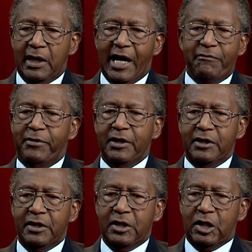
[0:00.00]
I've been
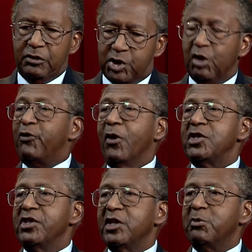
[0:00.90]
so
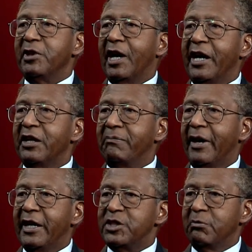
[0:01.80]
fortunate to be hired
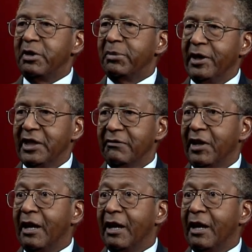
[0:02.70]
by some people and given